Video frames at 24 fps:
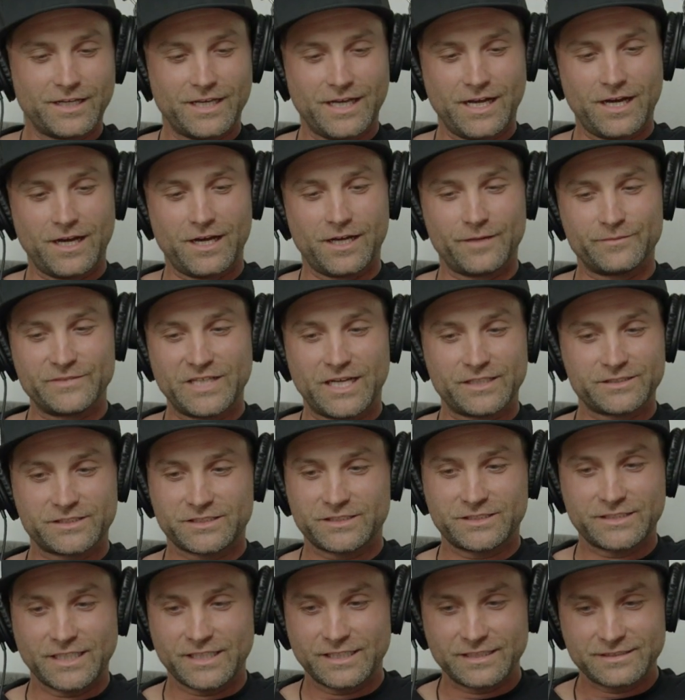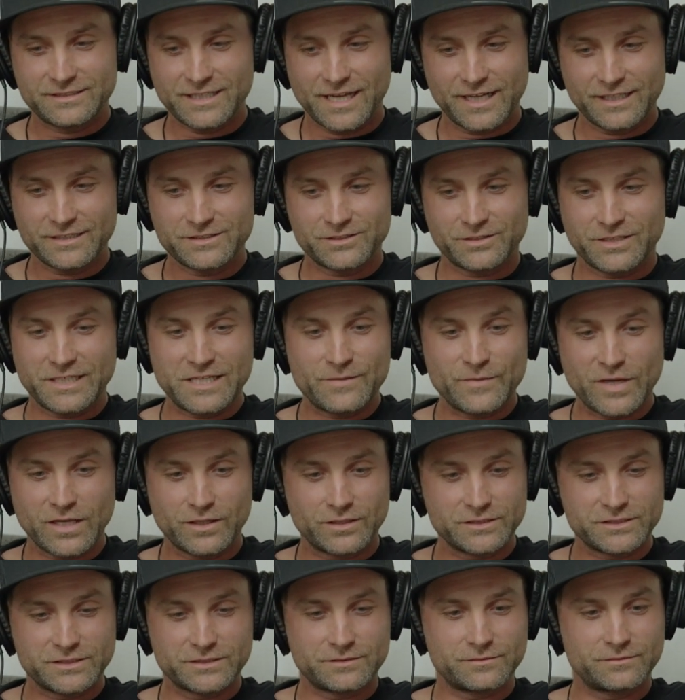Not just sending texts or
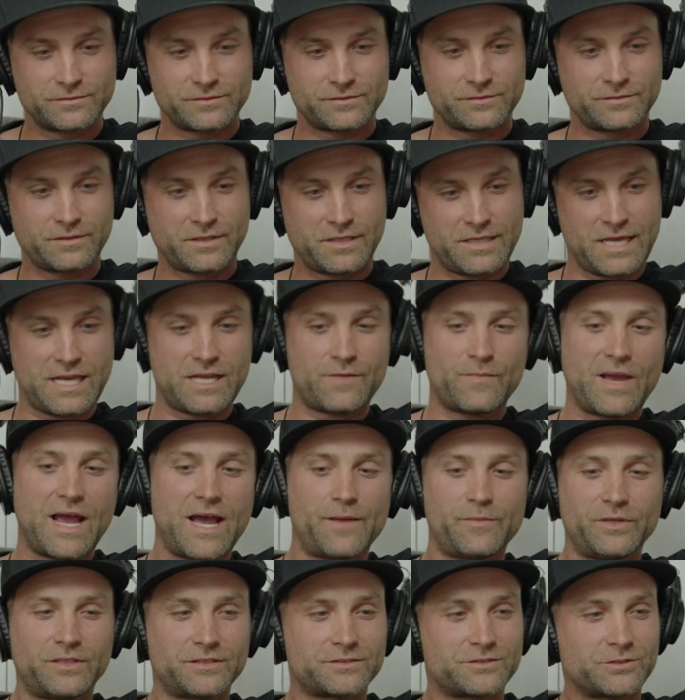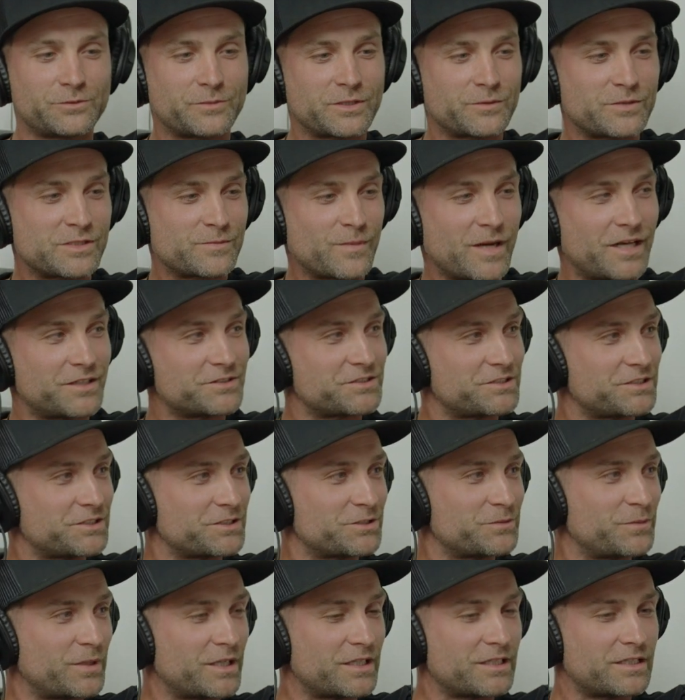emails and getting mad because nobody responds to you,
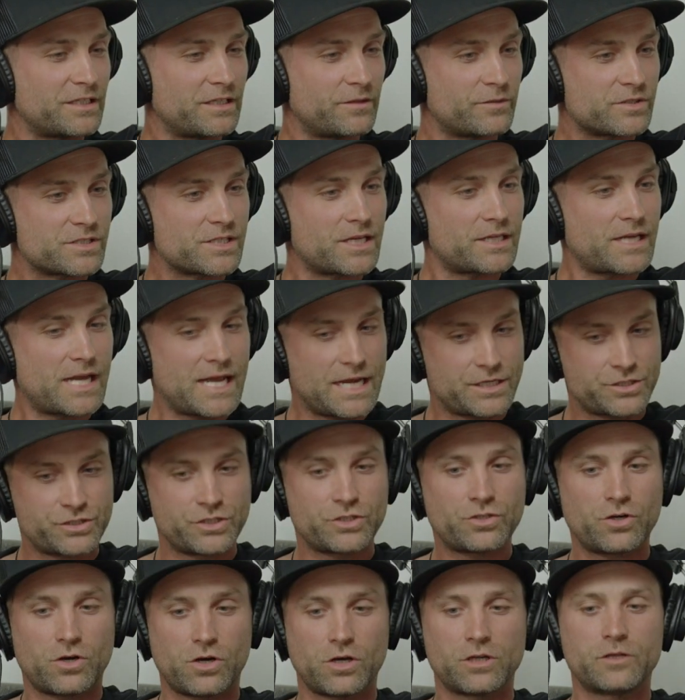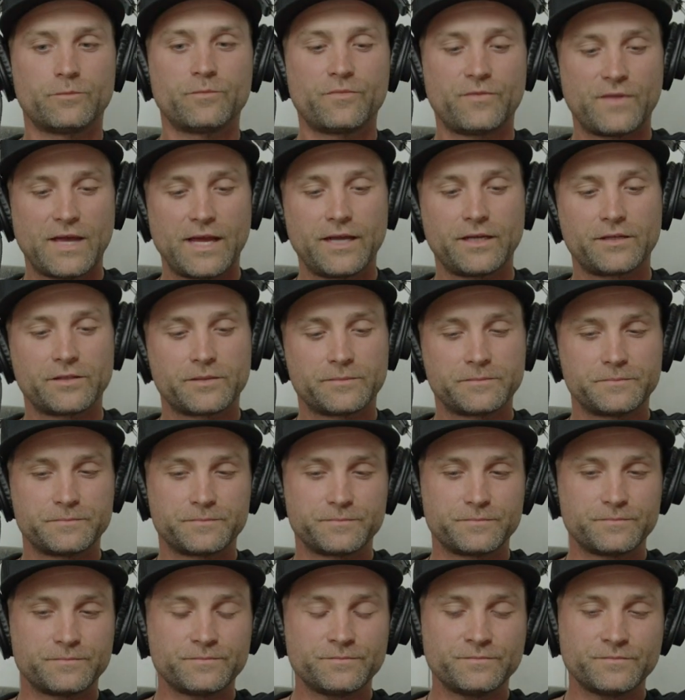but it was like I actually called him, thank him,
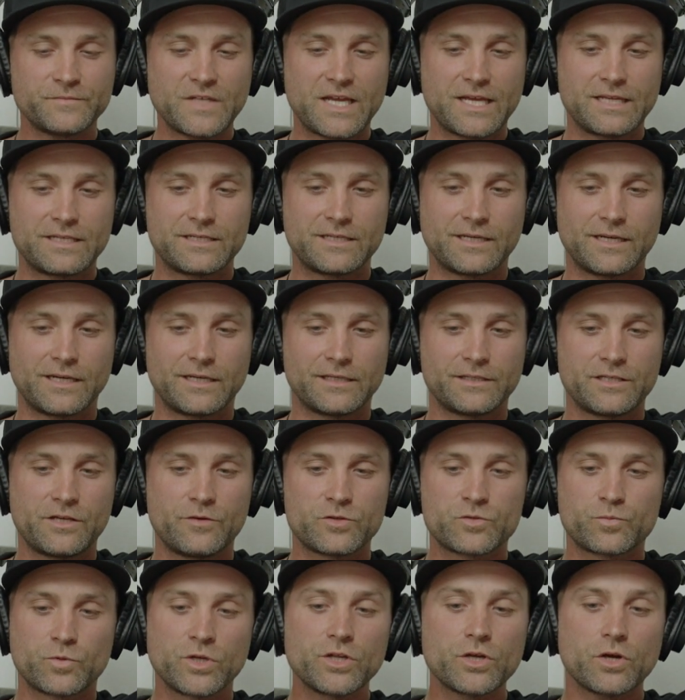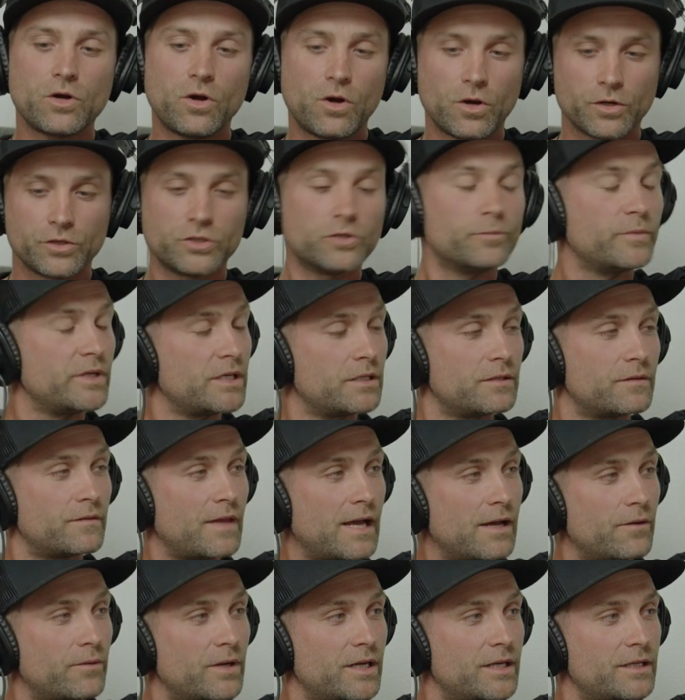and he was really hard on me
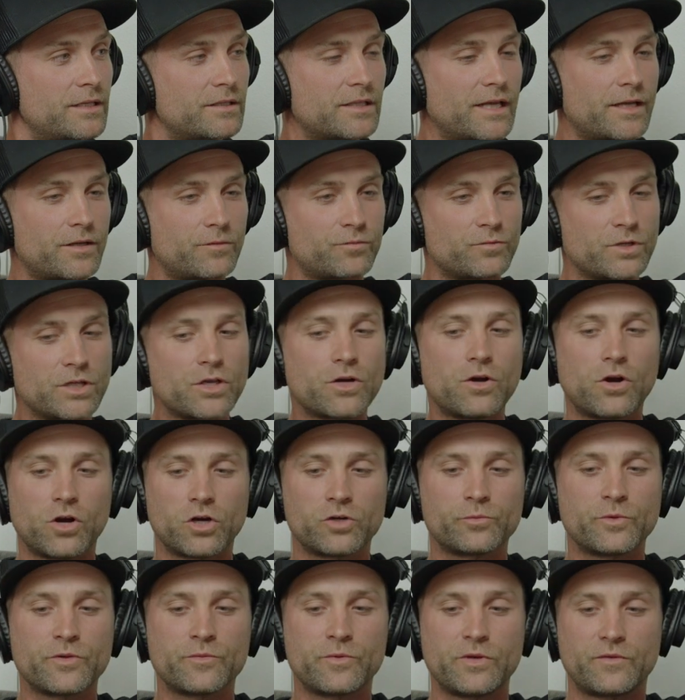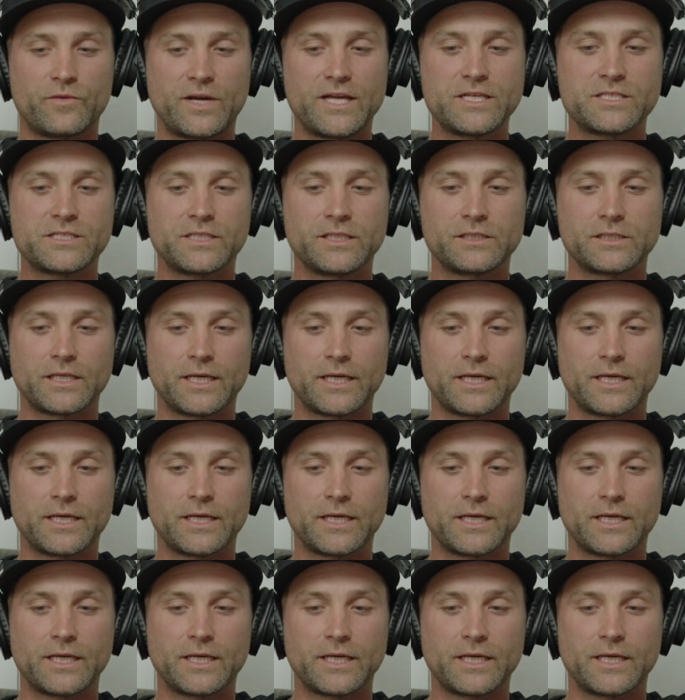that way, and like really hard with me racing.